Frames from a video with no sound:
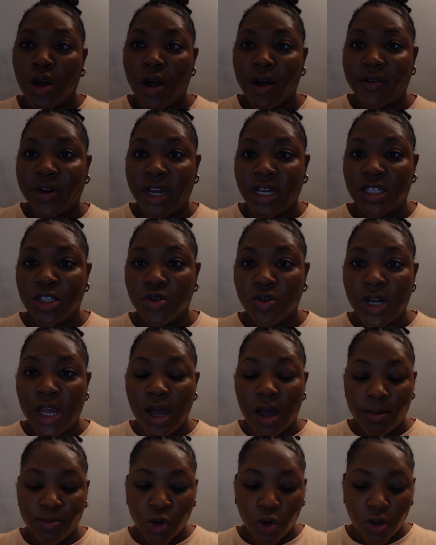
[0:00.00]
All right, so
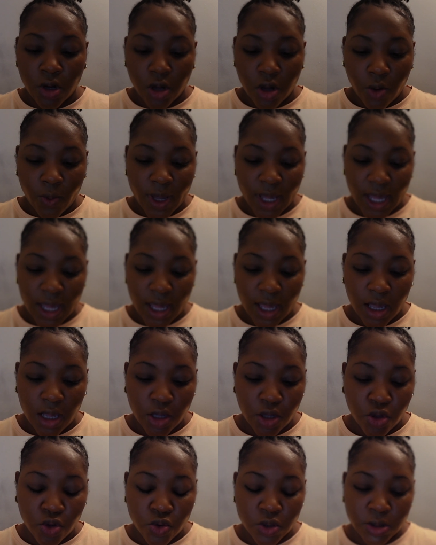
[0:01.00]
now I'm gonna go ahead
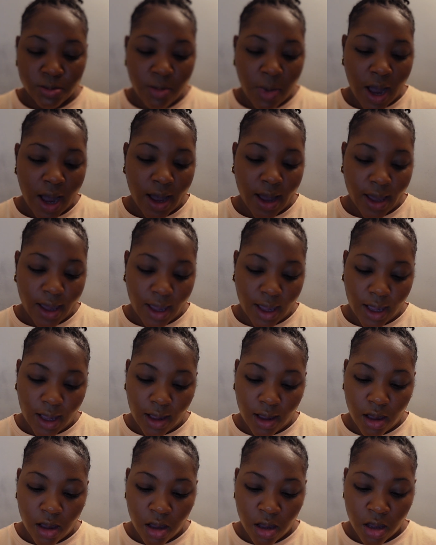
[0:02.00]
and use
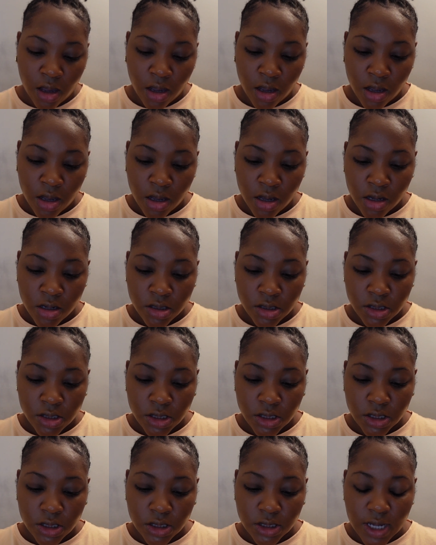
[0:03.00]
my
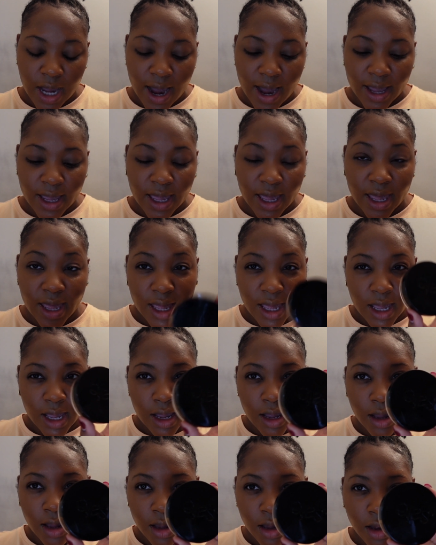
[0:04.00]

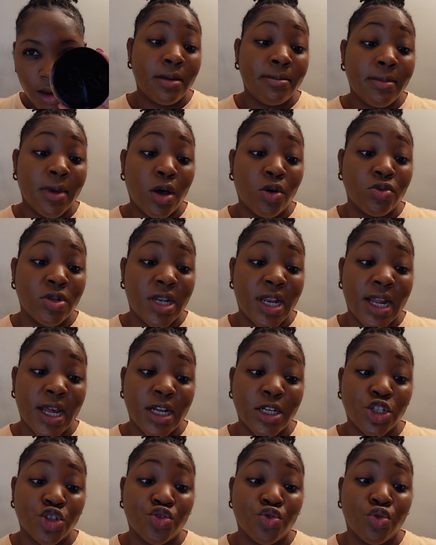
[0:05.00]
Saie Unmelt
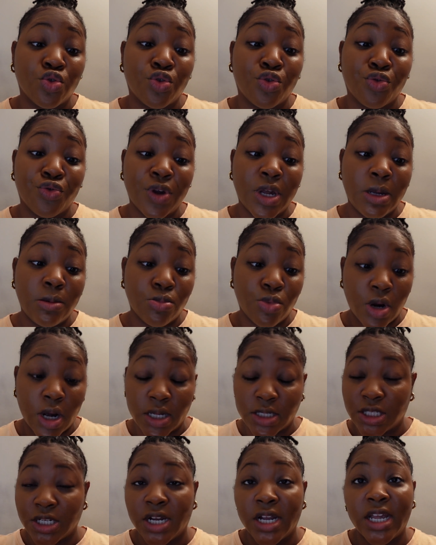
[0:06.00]
Natural Cream
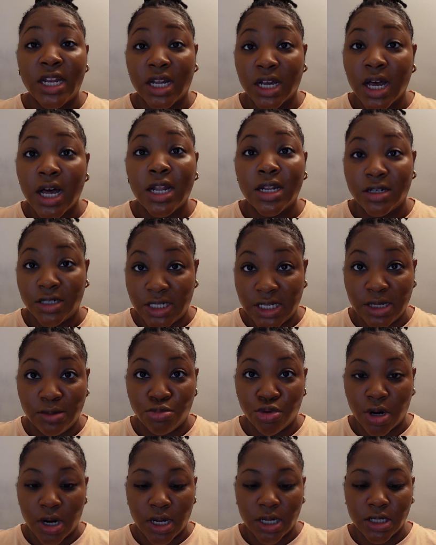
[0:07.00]
Bronzer in the color Deep
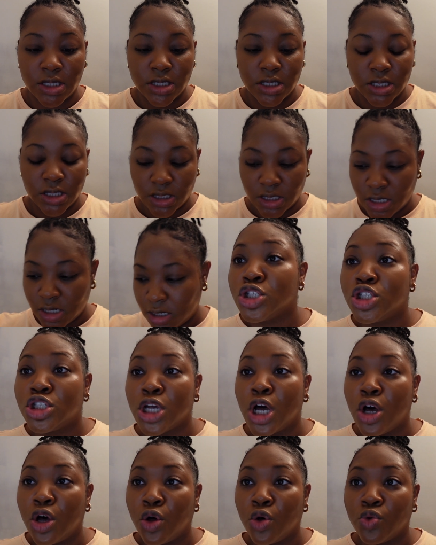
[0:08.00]
Bronze.
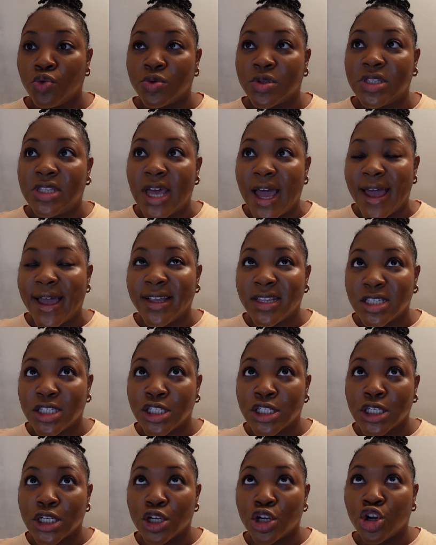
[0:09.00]
So
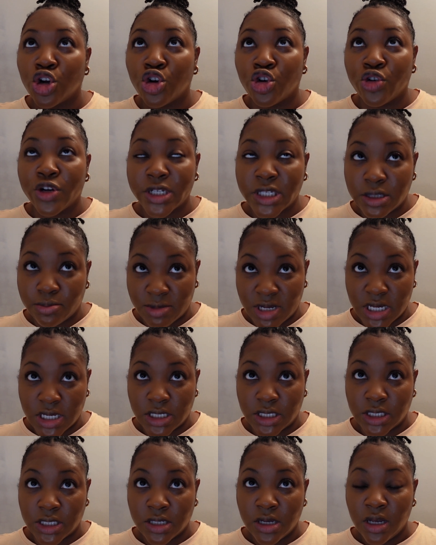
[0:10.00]
that's
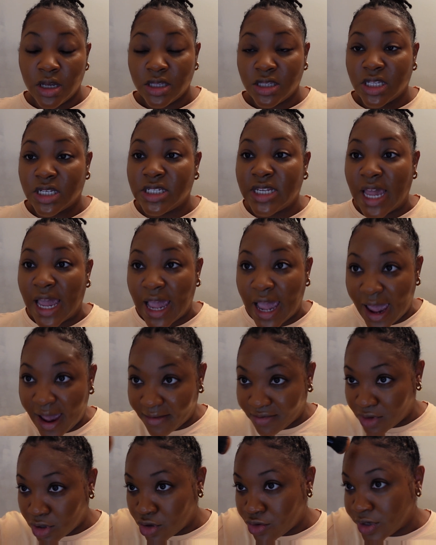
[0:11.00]
Christmas. The day
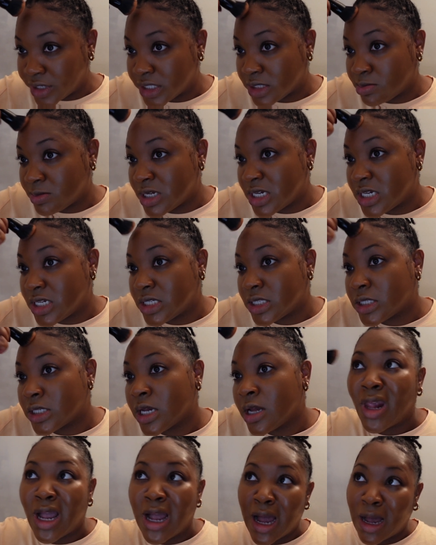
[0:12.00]
after Christmas,
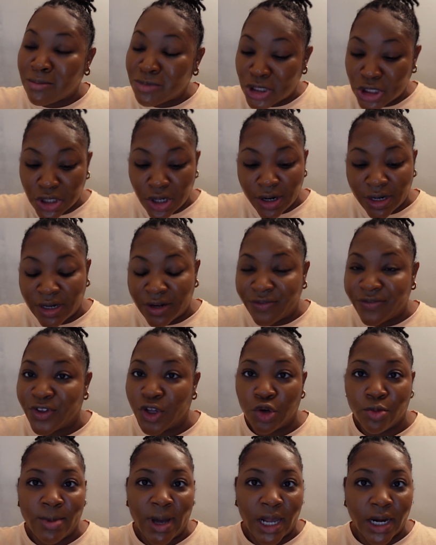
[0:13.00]
I'm starting to
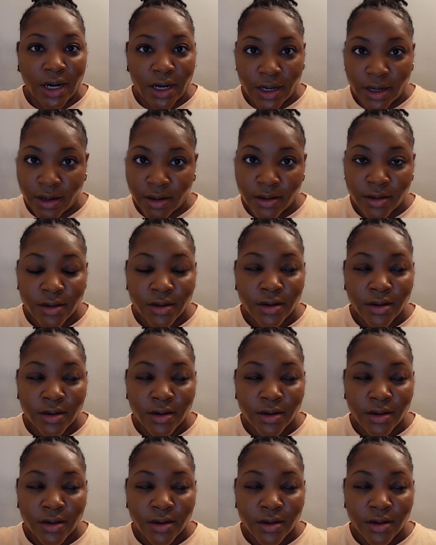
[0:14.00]
feel better.